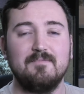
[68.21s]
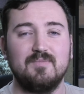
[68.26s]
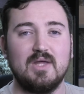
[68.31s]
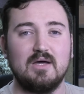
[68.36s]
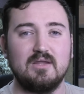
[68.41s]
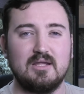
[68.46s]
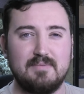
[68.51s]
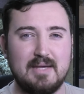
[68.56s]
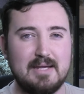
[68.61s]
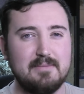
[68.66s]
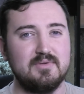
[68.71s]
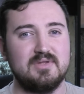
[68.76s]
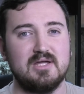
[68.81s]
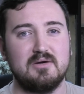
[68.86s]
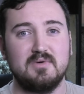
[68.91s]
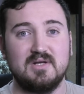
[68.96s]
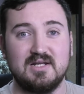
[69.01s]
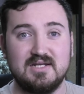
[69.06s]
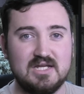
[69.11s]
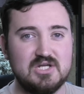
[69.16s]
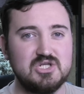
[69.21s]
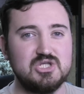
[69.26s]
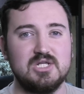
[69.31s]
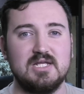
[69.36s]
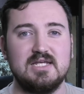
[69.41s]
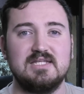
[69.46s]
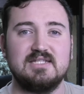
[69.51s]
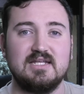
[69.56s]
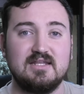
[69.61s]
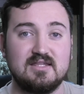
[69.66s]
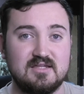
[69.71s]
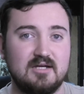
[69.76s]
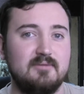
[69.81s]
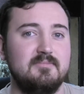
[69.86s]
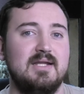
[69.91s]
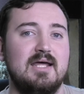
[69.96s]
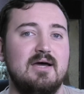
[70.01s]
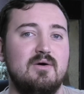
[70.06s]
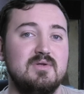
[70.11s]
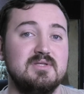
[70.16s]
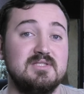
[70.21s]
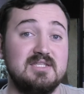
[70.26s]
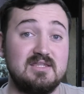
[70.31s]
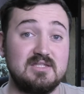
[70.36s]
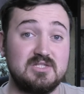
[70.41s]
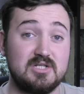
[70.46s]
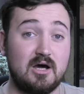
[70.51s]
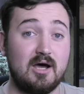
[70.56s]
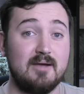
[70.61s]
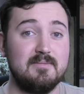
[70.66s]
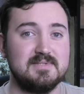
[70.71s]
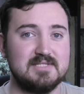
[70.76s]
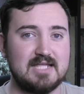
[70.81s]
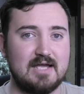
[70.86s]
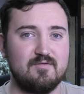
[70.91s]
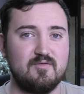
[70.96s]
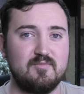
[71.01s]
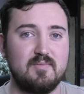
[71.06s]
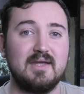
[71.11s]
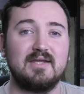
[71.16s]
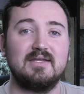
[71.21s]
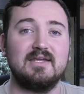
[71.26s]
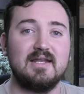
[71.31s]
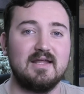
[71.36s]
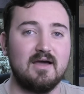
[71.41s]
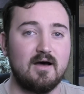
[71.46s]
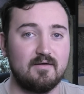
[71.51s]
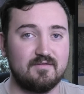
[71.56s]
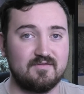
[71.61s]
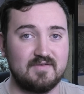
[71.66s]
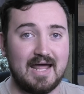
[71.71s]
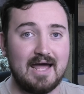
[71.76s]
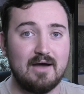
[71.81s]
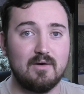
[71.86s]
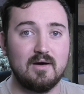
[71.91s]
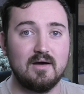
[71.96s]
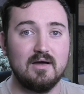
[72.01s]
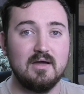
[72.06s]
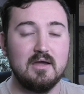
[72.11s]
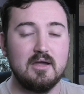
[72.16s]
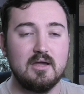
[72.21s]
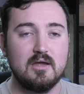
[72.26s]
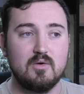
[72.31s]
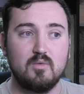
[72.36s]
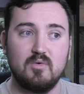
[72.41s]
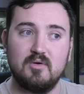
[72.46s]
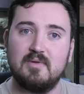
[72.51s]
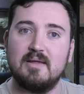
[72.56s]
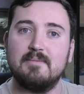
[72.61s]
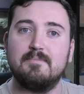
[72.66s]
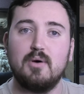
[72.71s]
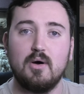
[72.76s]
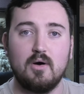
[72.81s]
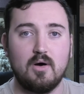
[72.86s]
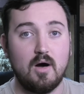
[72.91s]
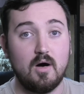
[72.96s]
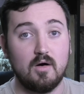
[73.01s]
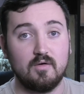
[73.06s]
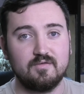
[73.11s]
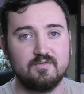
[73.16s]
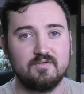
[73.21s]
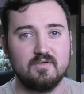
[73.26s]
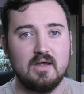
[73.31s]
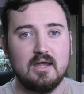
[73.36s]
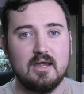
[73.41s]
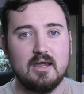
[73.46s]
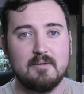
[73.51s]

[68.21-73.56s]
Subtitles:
Now, the people that would initially see the thumbnail and see the timestamp of being nearly half an hour would have been put off.